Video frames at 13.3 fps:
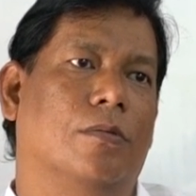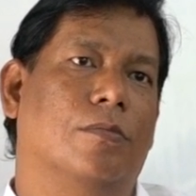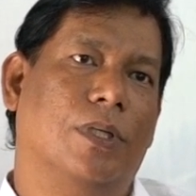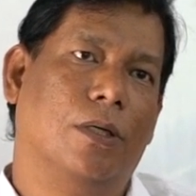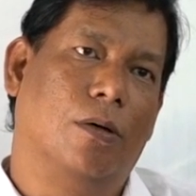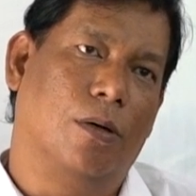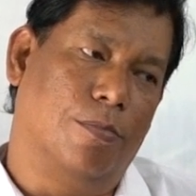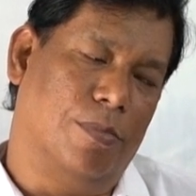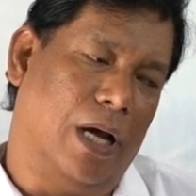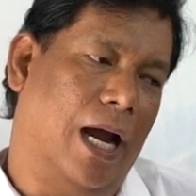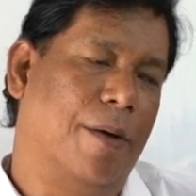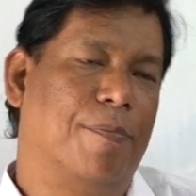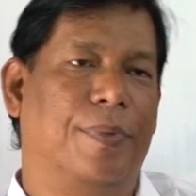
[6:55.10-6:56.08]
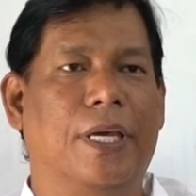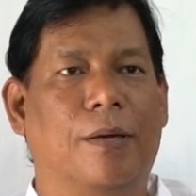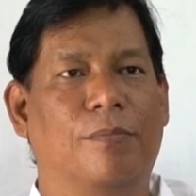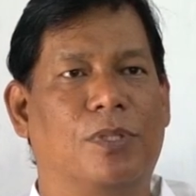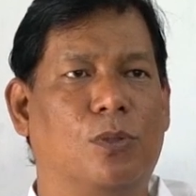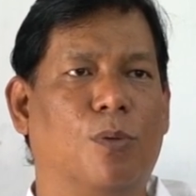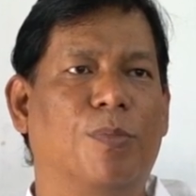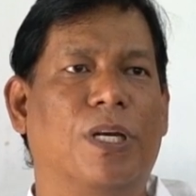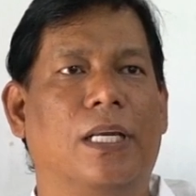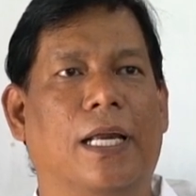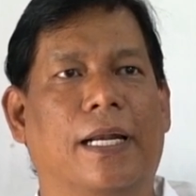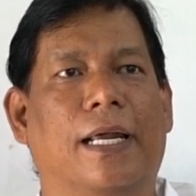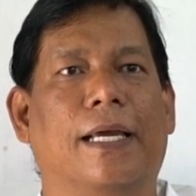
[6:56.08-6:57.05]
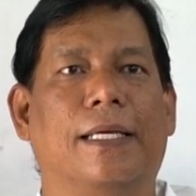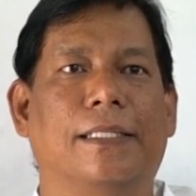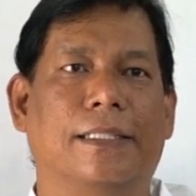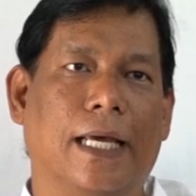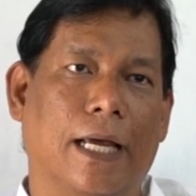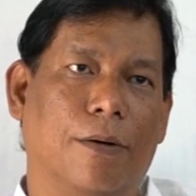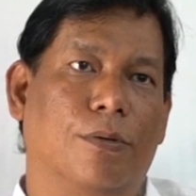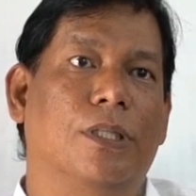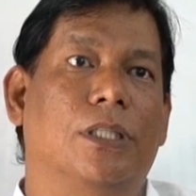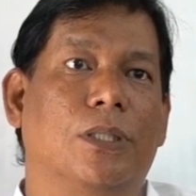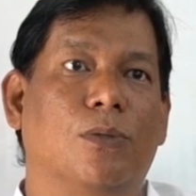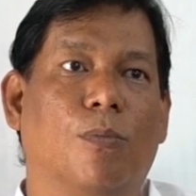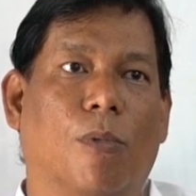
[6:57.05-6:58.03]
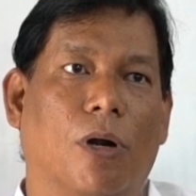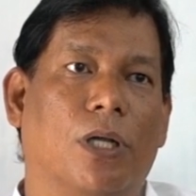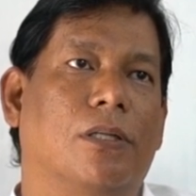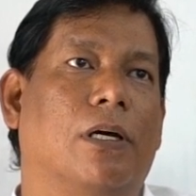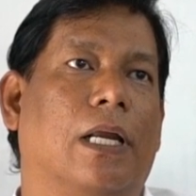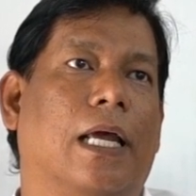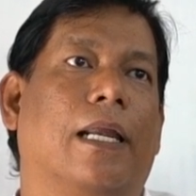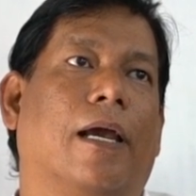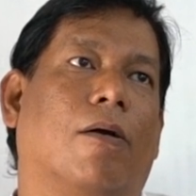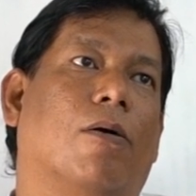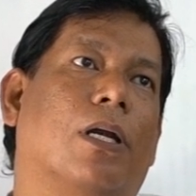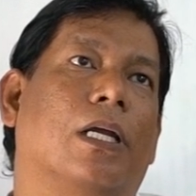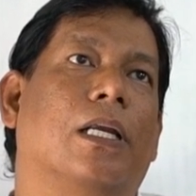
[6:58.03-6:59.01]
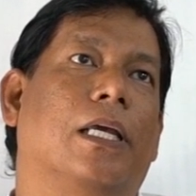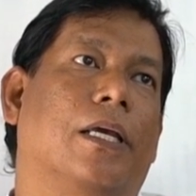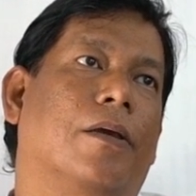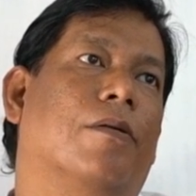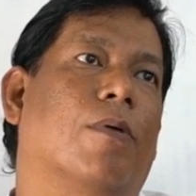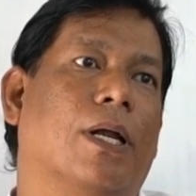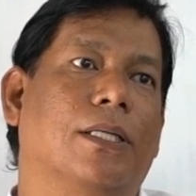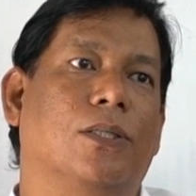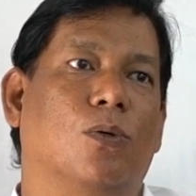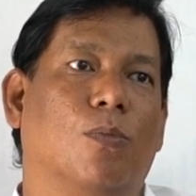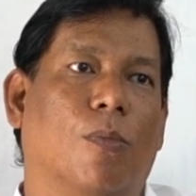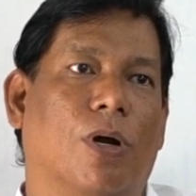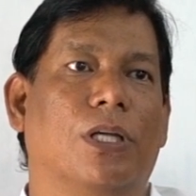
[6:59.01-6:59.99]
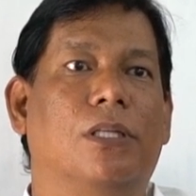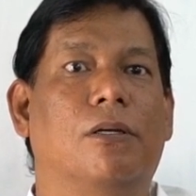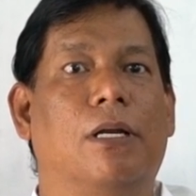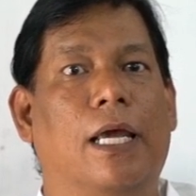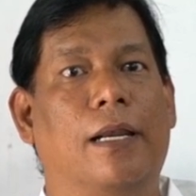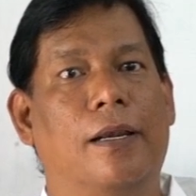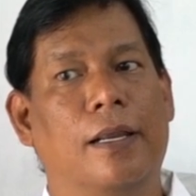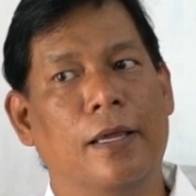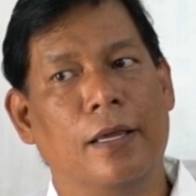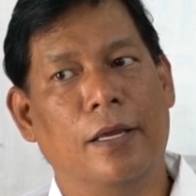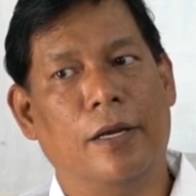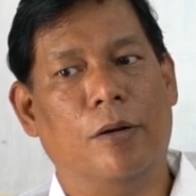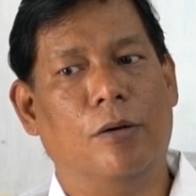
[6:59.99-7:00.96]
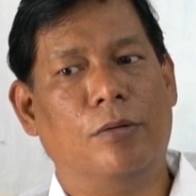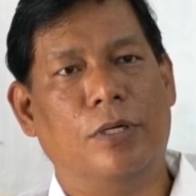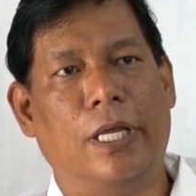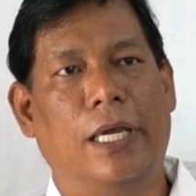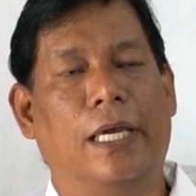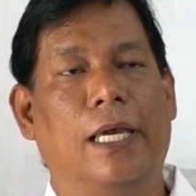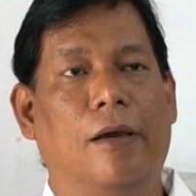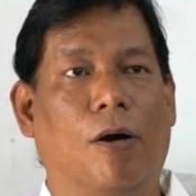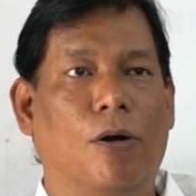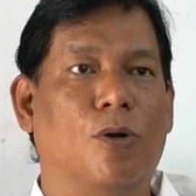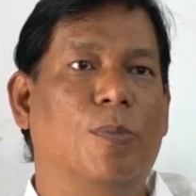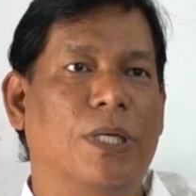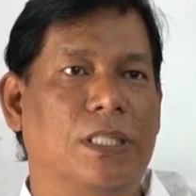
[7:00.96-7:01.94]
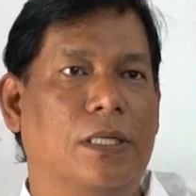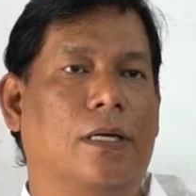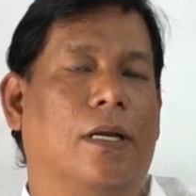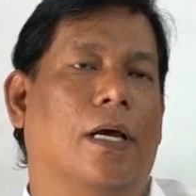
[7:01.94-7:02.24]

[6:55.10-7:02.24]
your RPM, so many data is there which you monitor, and accordingly once you monitor and take a automation